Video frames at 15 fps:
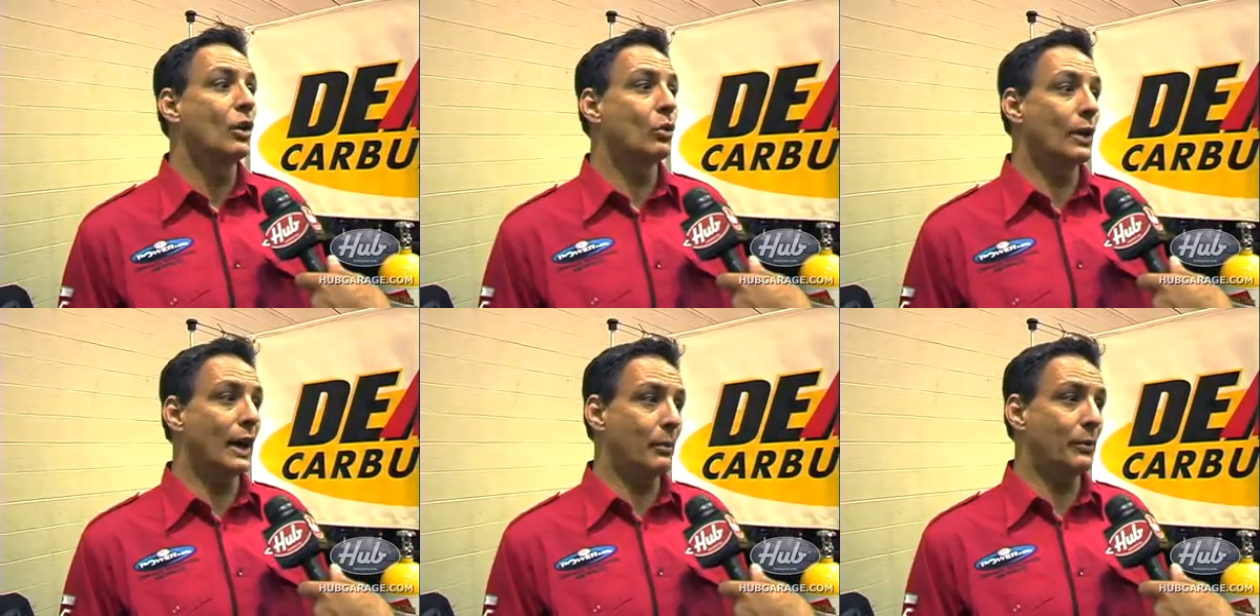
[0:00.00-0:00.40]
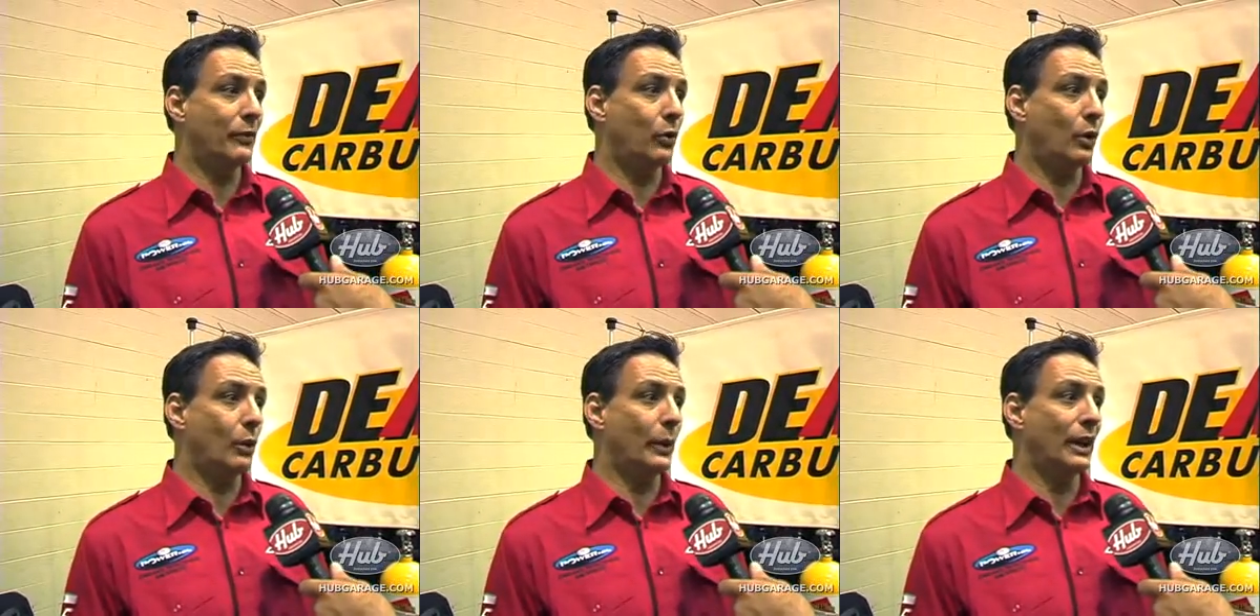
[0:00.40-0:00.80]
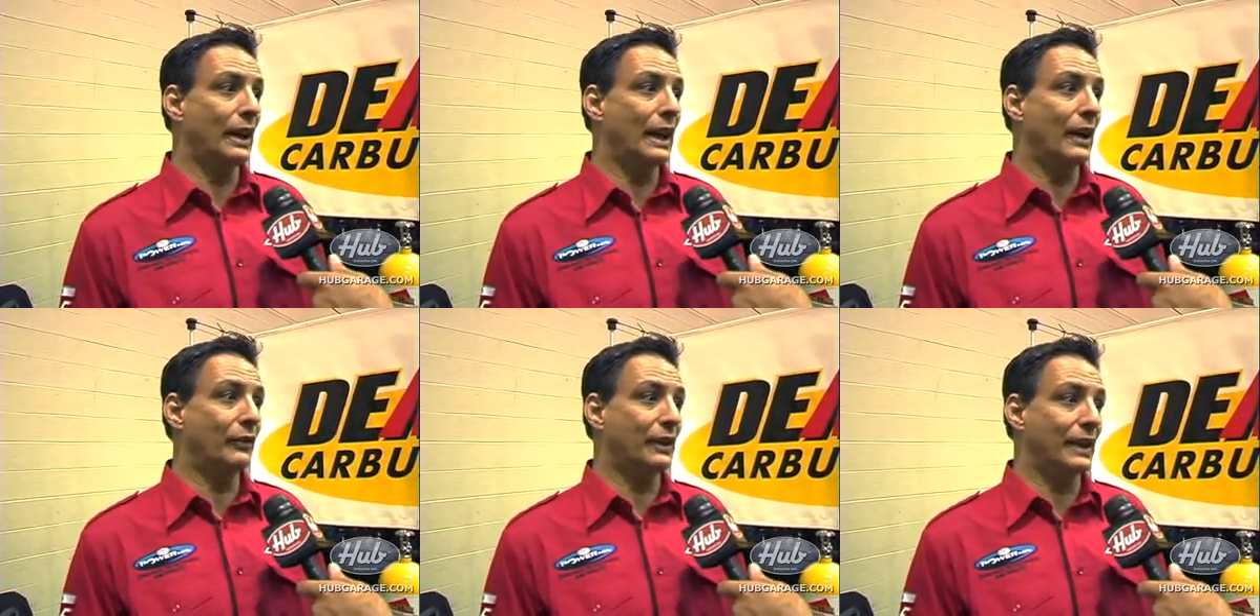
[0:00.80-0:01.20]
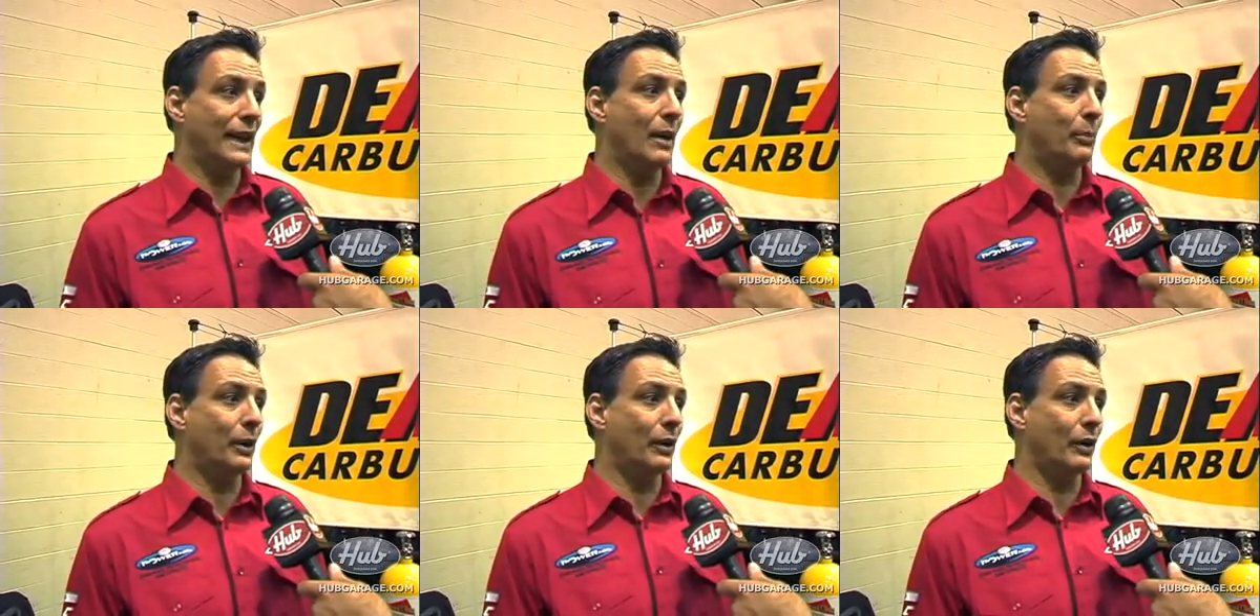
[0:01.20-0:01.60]
right before we left, and
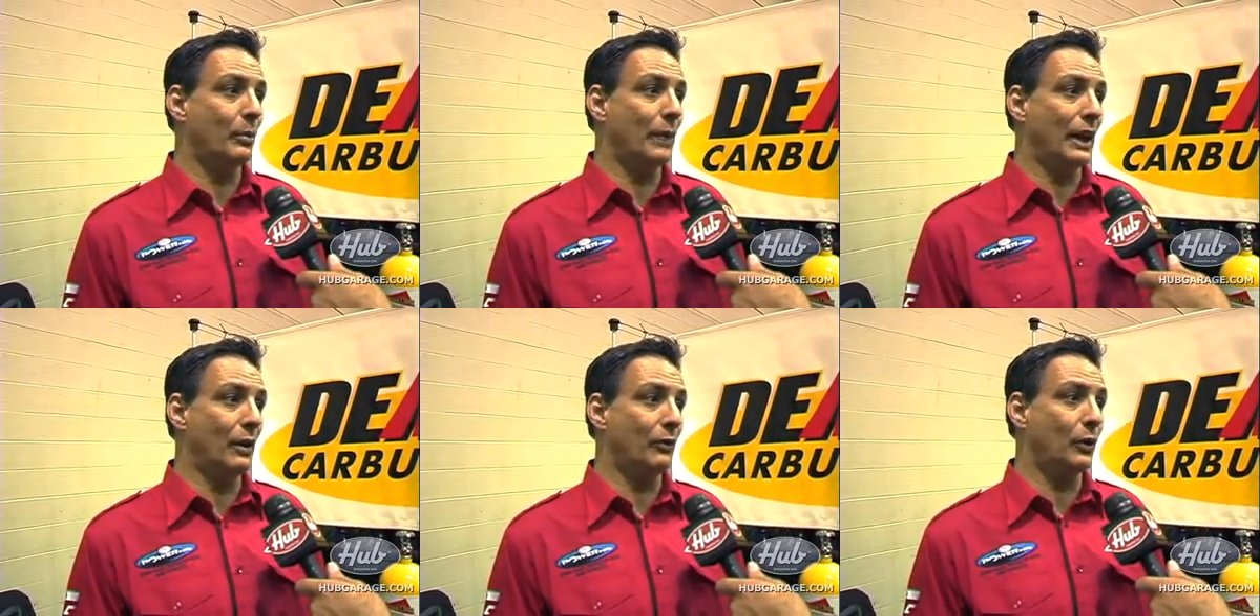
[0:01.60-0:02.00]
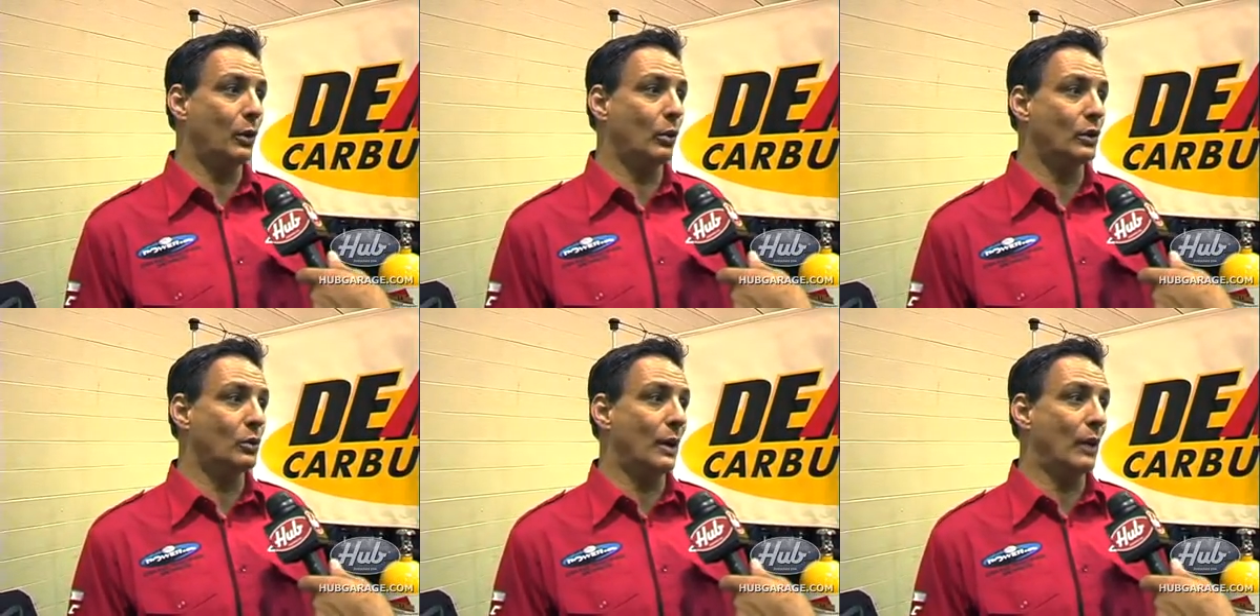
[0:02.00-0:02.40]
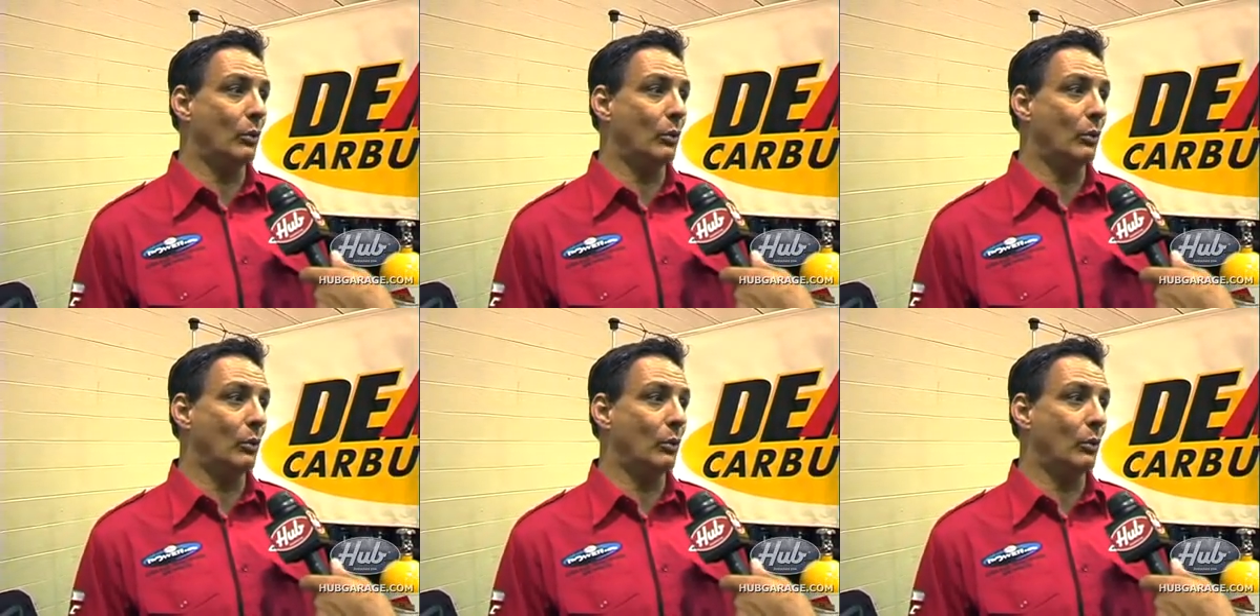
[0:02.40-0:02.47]
that part of the manifold was wet,